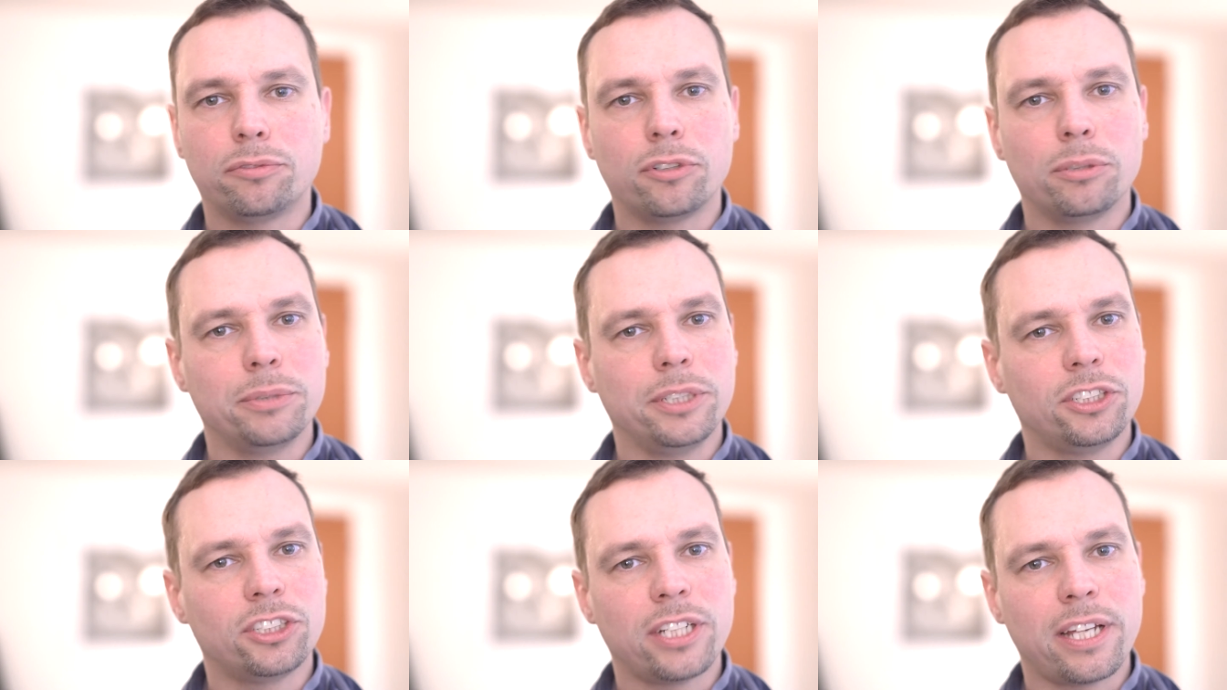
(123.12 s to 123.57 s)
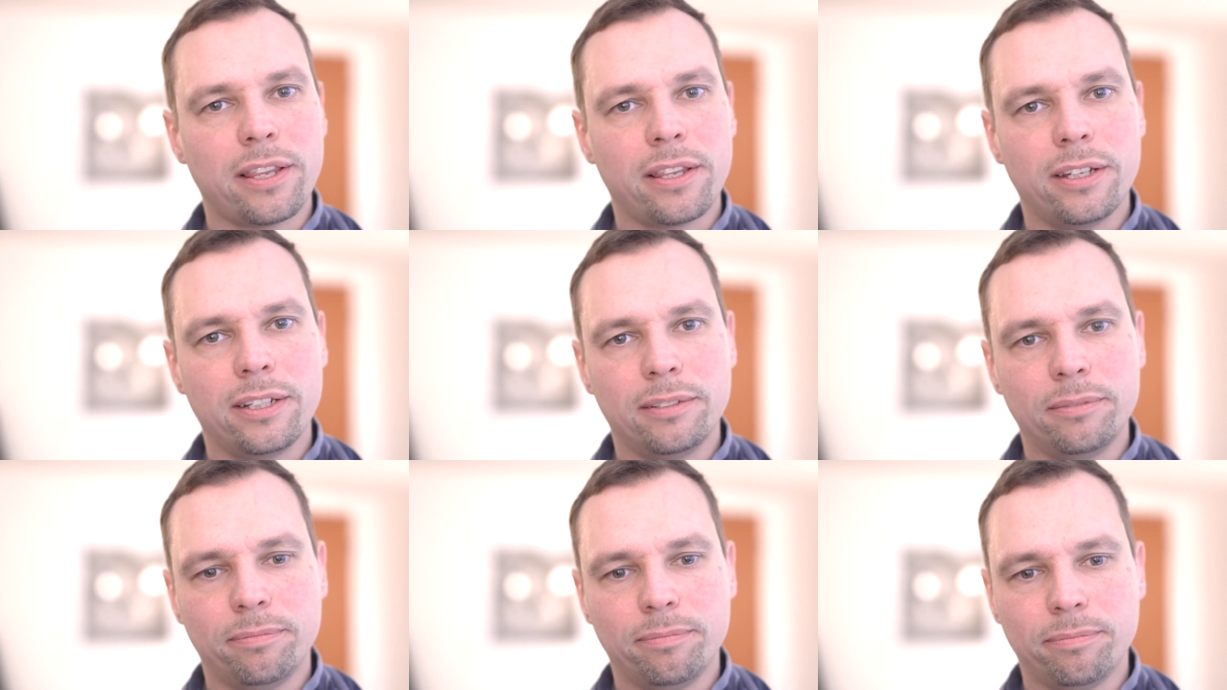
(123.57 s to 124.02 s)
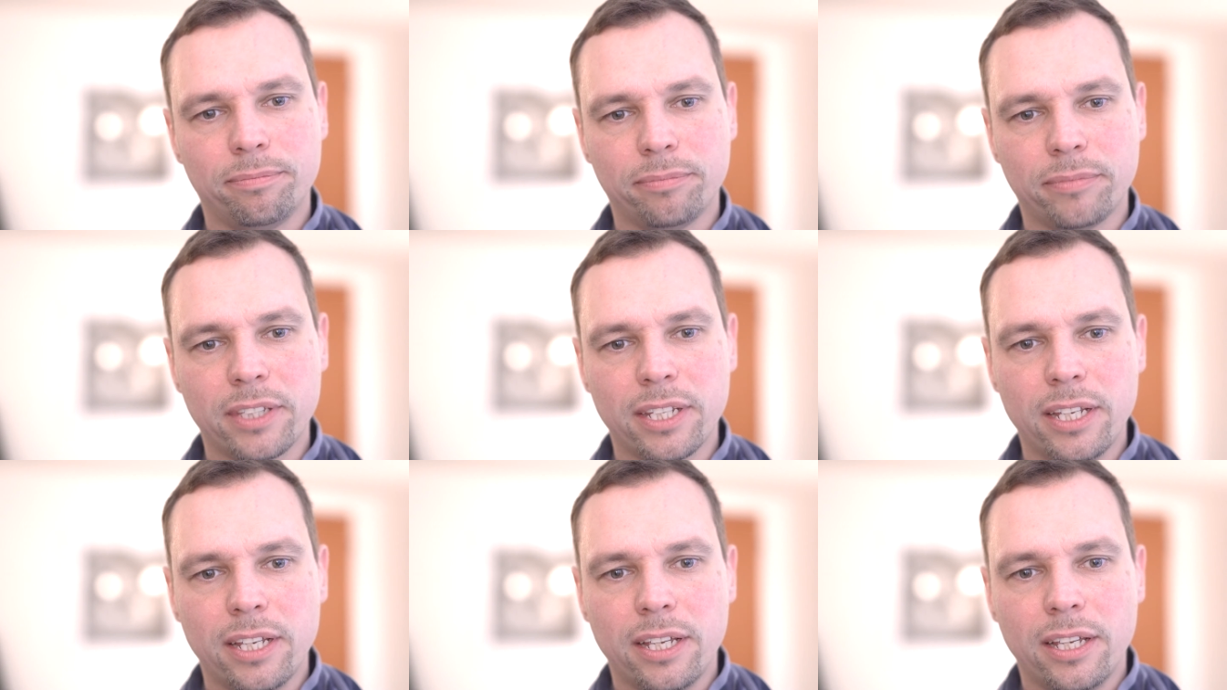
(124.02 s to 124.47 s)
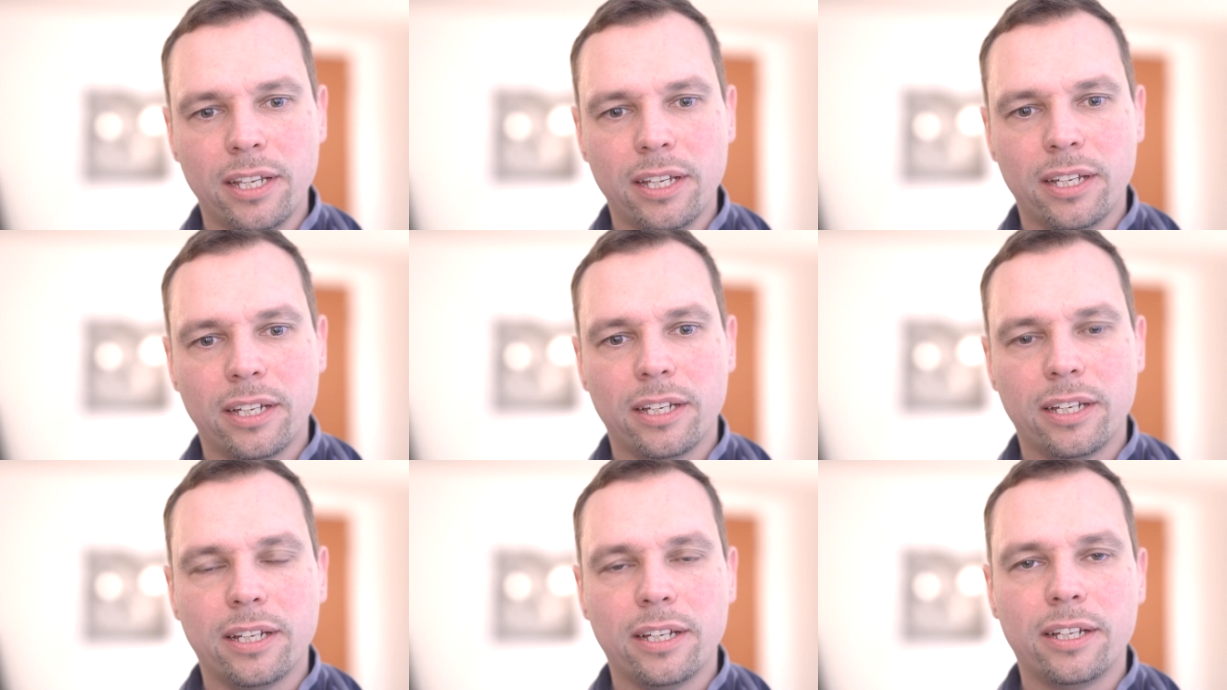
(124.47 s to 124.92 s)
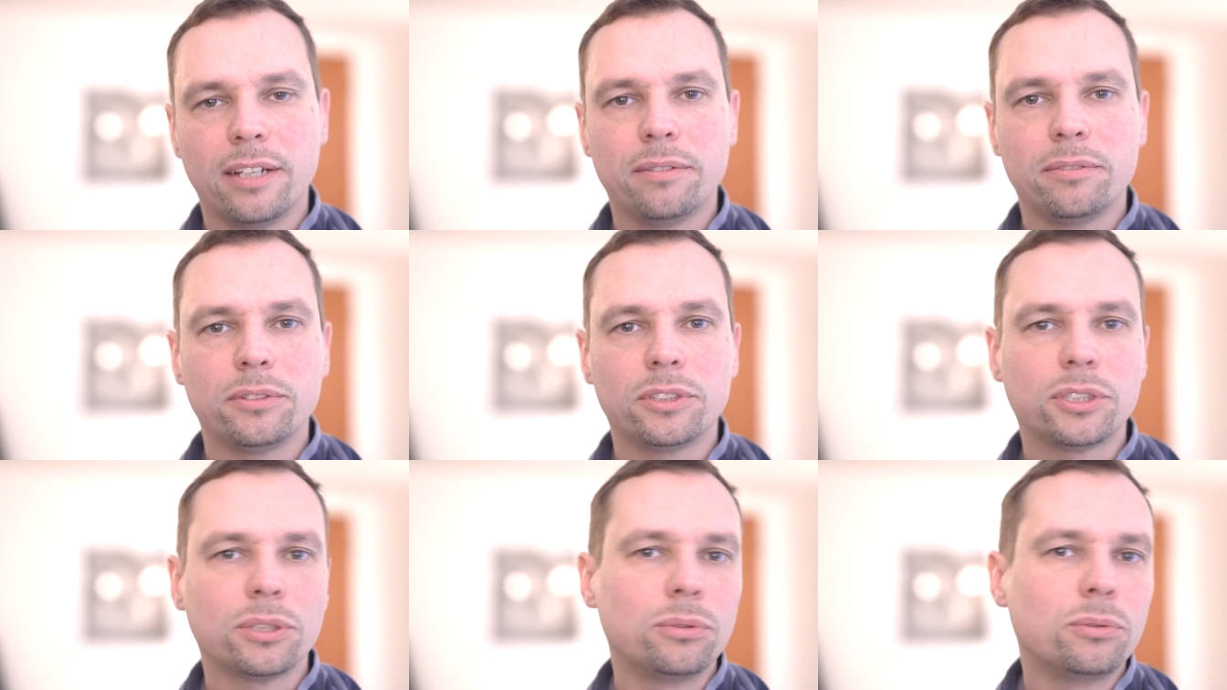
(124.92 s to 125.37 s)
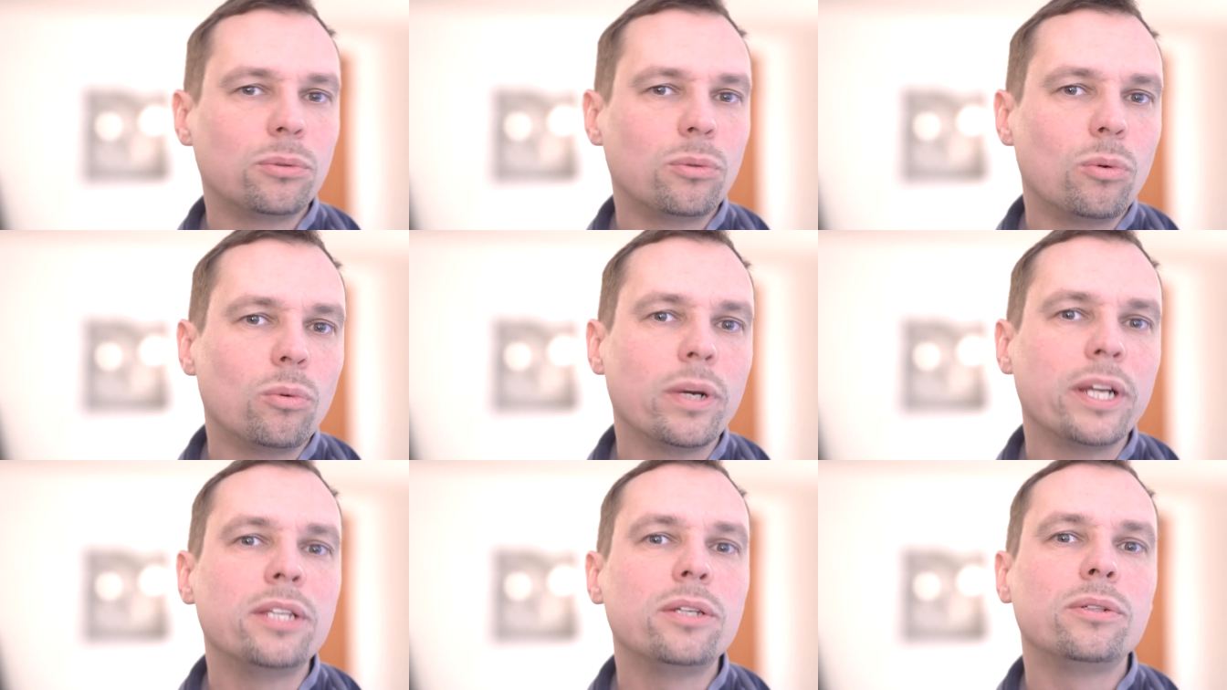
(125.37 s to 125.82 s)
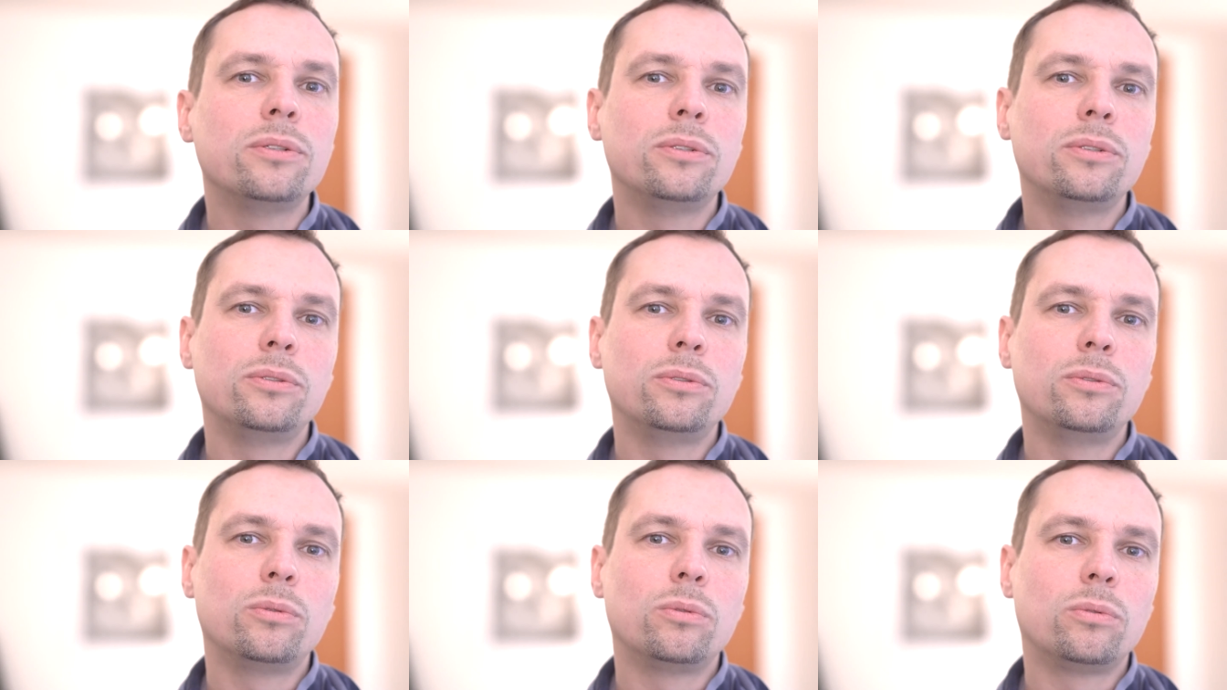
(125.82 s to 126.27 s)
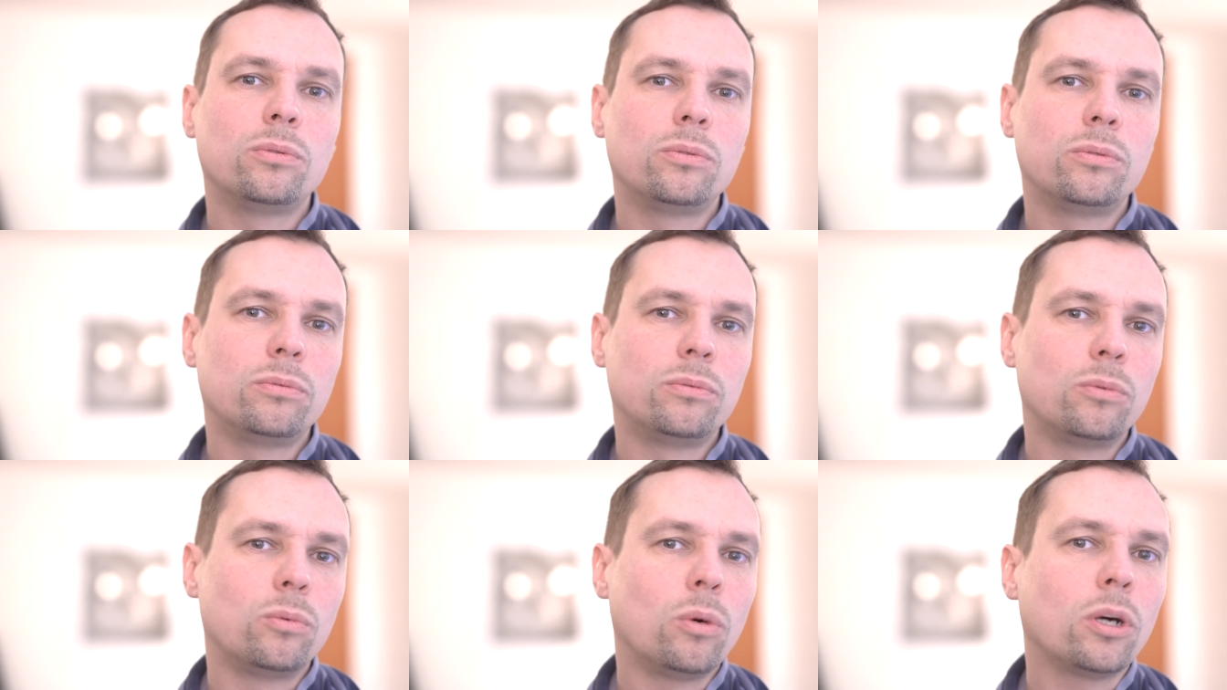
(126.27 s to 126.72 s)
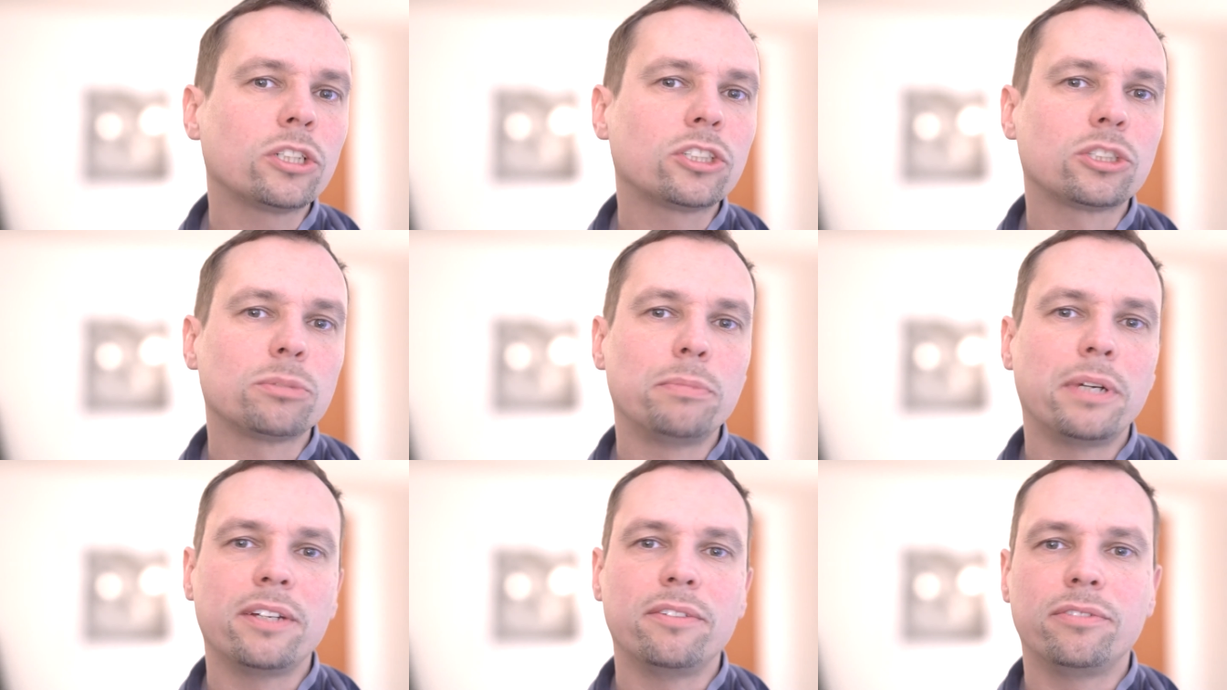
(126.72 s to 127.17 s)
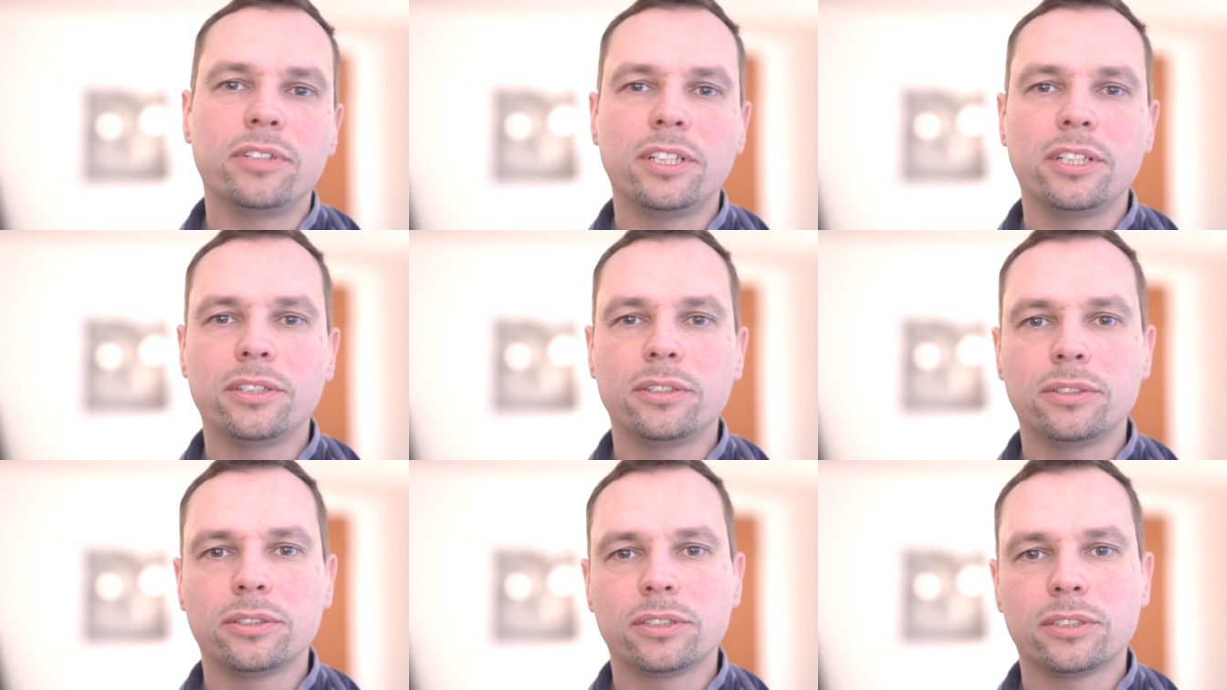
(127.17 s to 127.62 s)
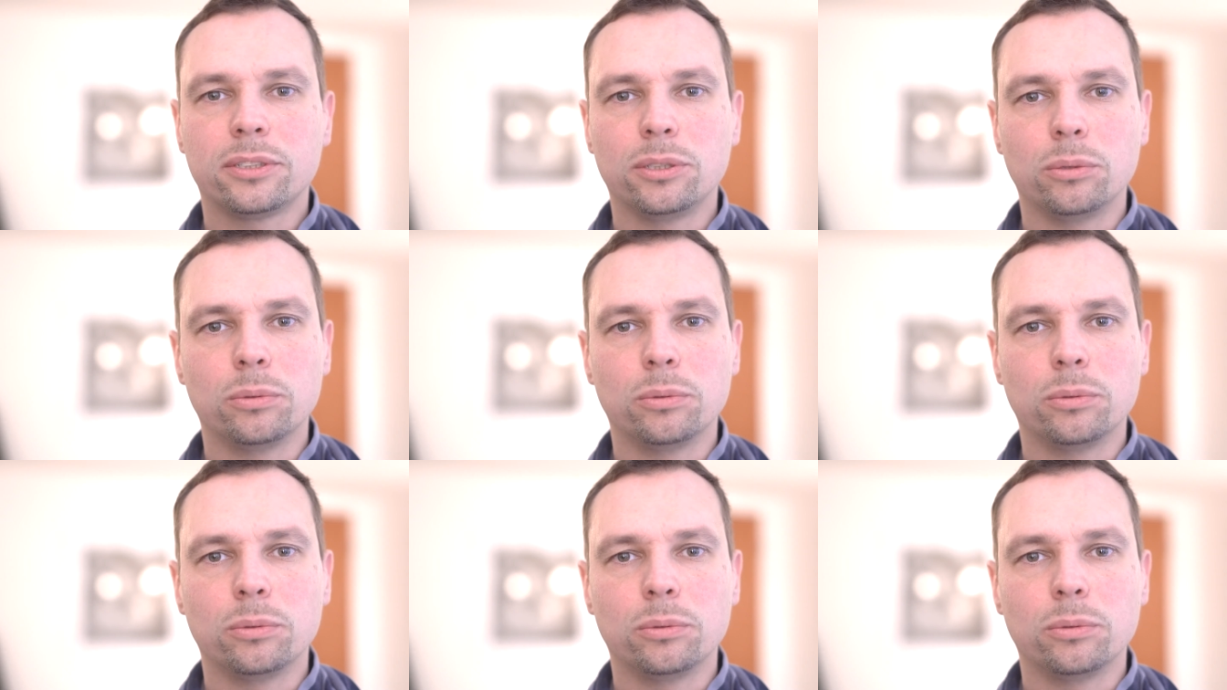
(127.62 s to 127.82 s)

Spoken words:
from each other. So when you watch my videos,